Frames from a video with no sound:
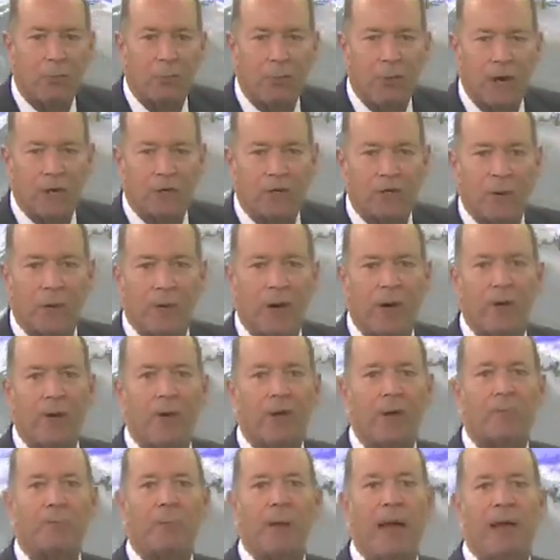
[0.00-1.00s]
low pressure
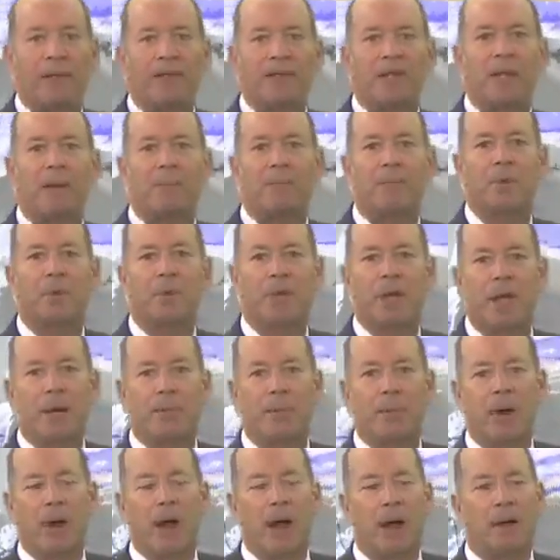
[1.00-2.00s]
area passing up through
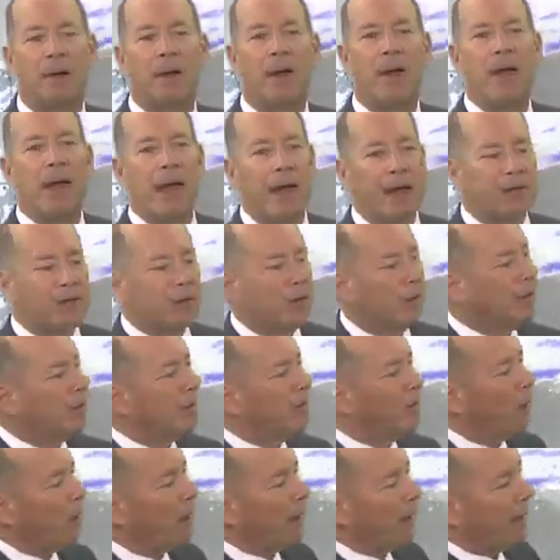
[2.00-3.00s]
Cape Cod, and during
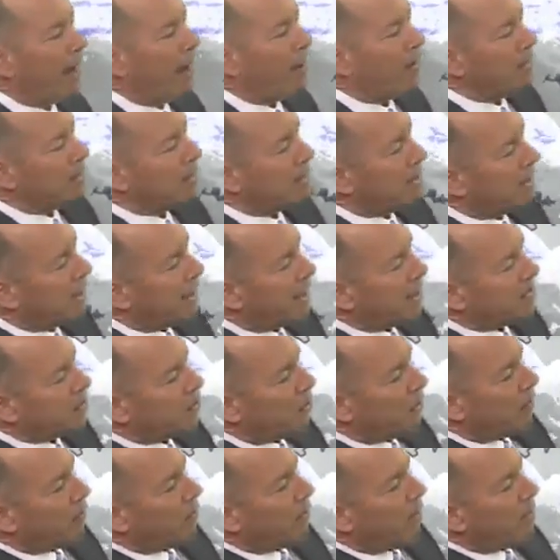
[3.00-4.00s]
the morning hours today, it's
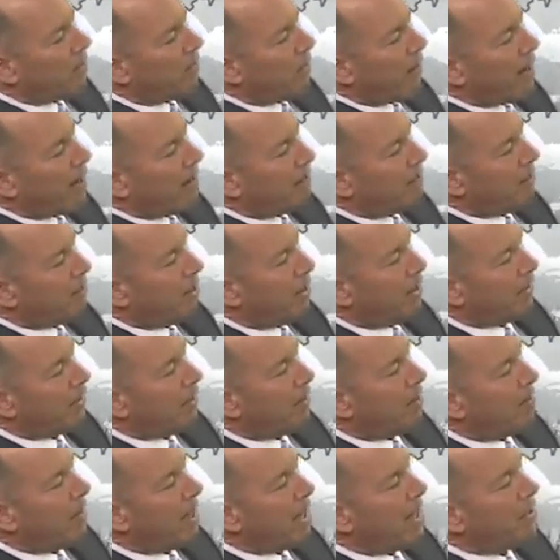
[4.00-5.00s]
going to run right up along
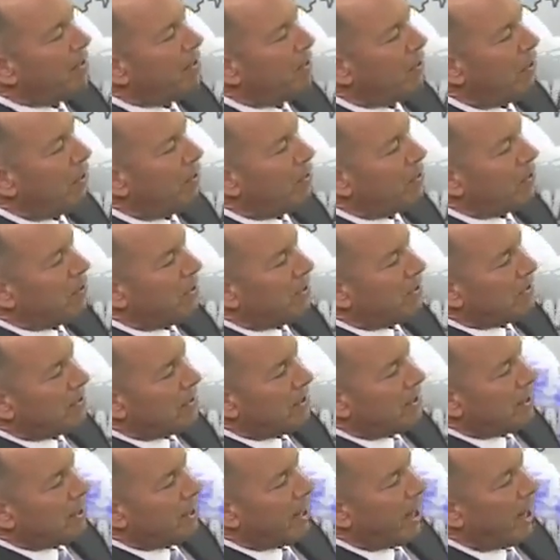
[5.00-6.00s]
the Maine coast. You can
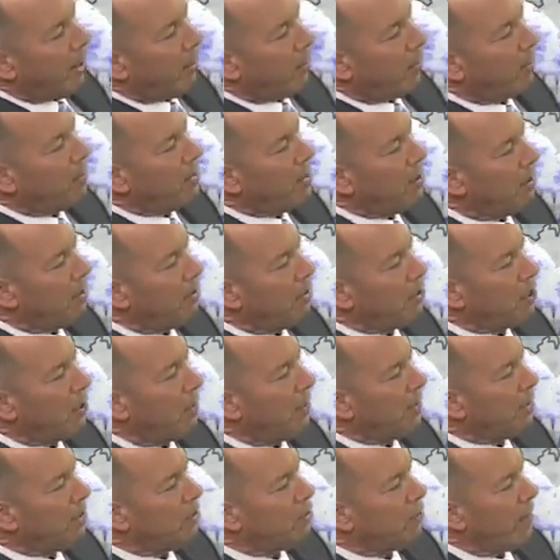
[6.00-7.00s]
see the arrow here
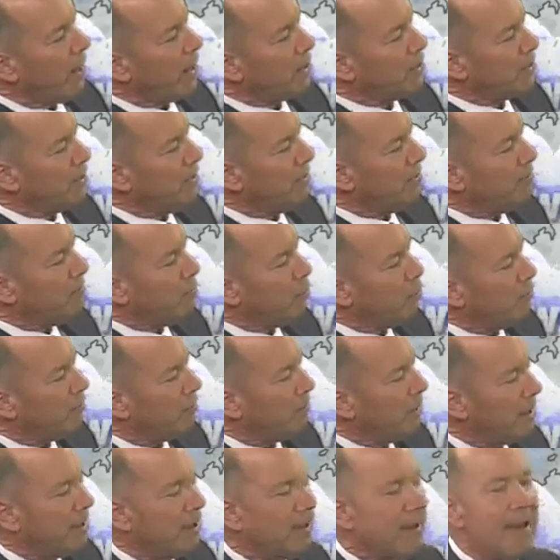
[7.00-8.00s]
showing the direction of
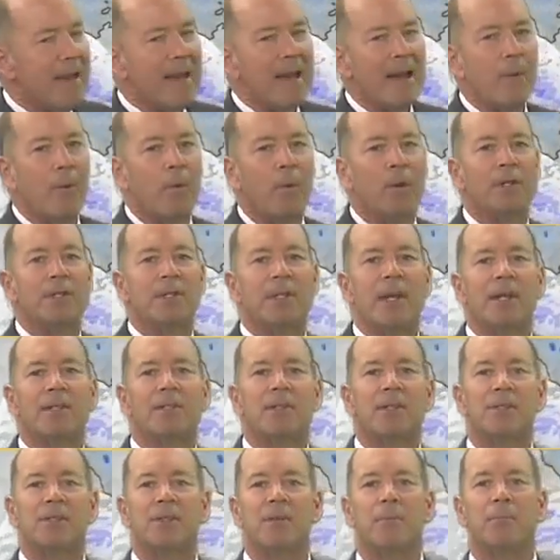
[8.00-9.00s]
movement. Once
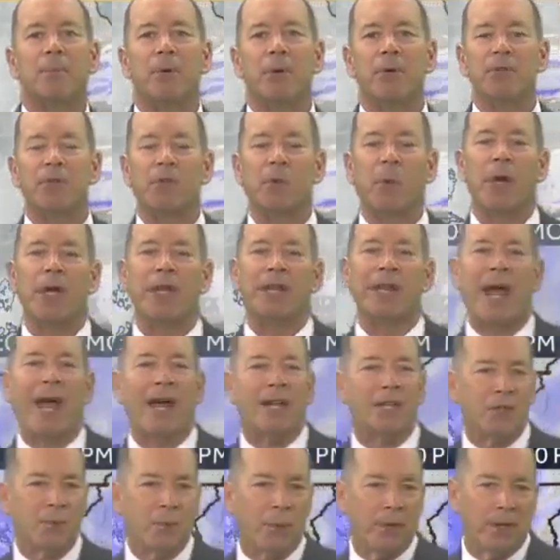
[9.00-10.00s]
that system pulls away,
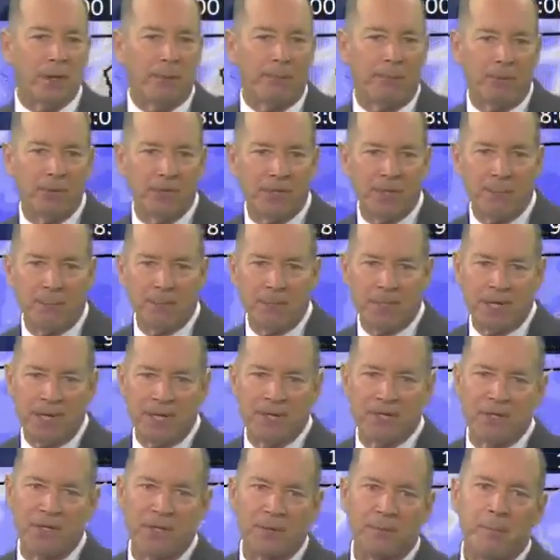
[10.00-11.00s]
that's when the
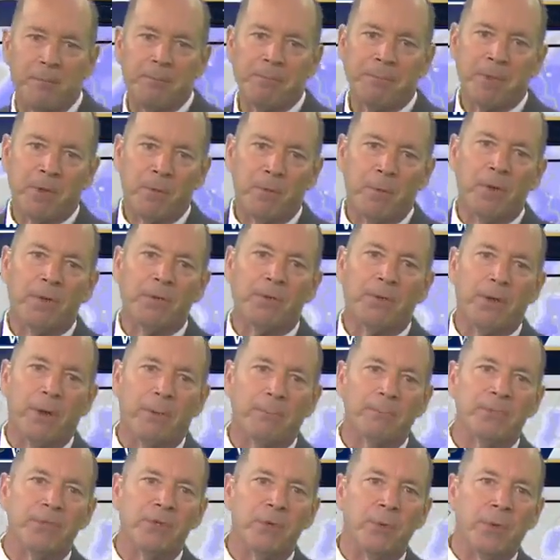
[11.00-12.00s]
precipitation will
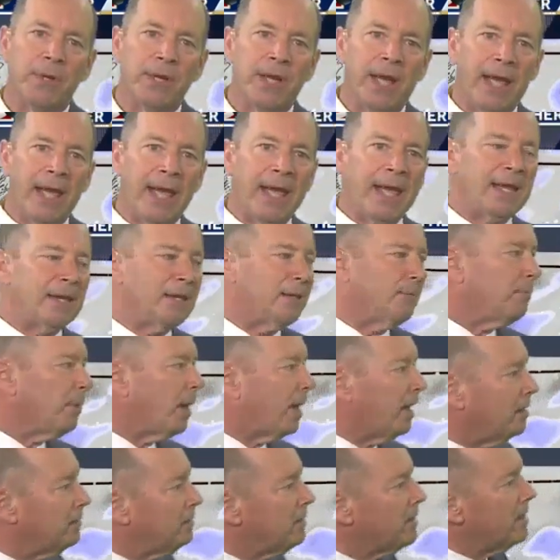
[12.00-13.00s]
come to an end.
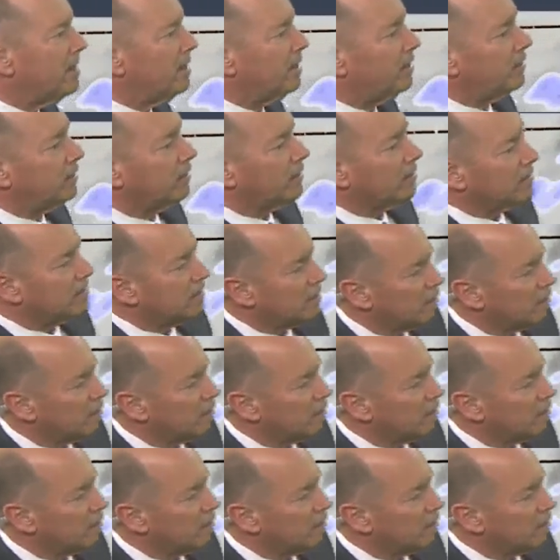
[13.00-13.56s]
But you